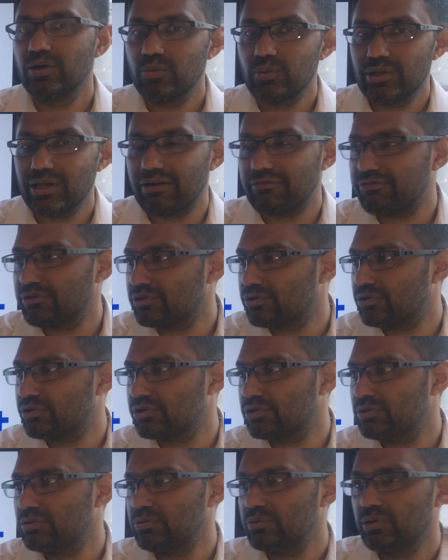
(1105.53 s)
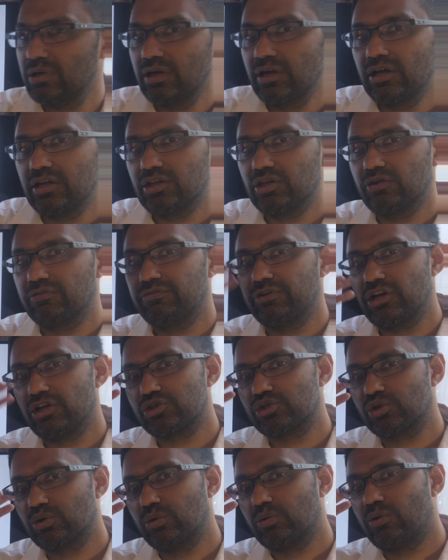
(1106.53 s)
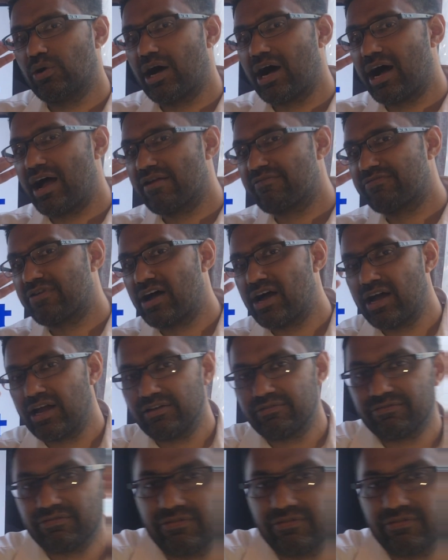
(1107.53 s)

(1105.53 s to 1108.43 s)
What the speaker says: without further ado, your virtual high five.